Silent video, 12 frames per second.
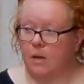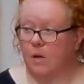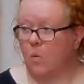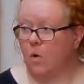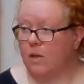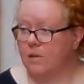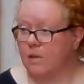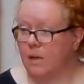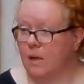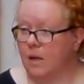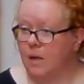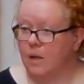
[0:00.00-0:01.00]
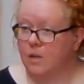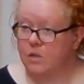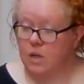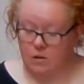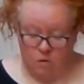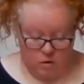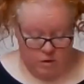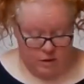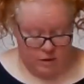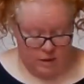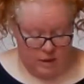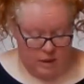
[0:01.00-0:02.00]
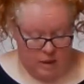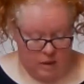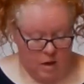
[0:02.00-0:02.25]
equality, generosity,